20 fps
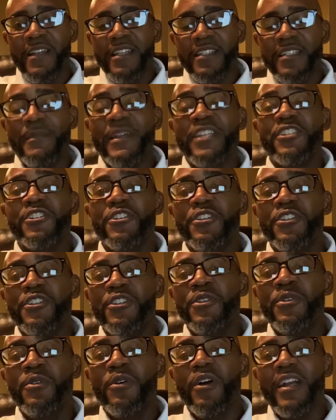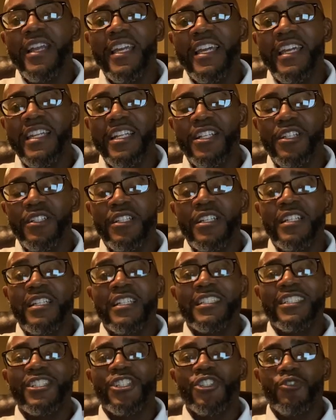make sure you are heading
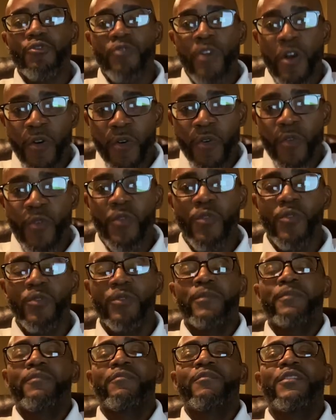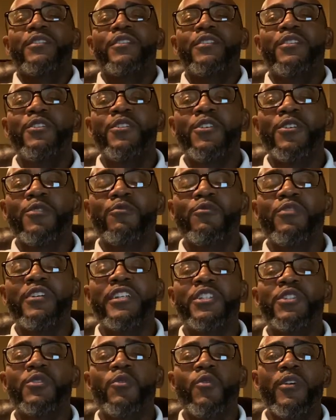strong. You're
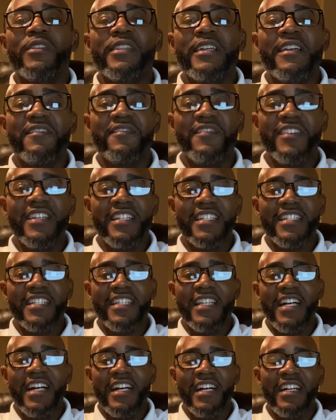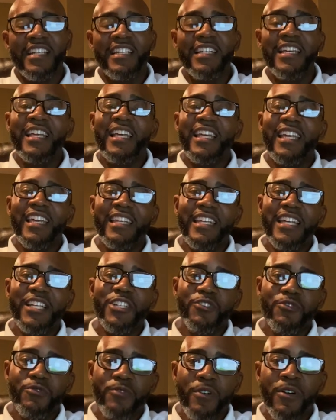running toward that finish line in a
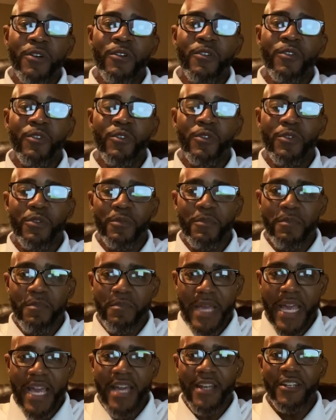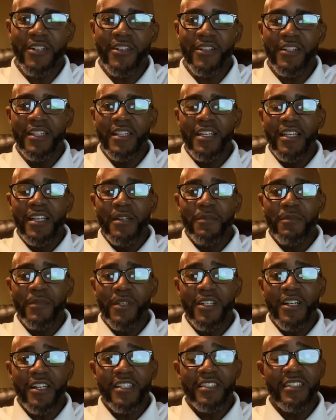strong manner.
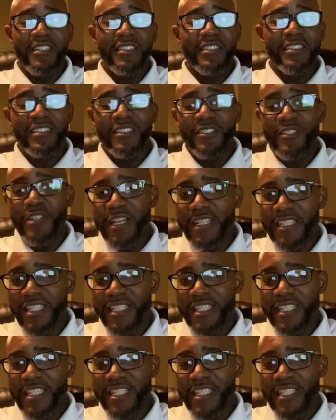Because you got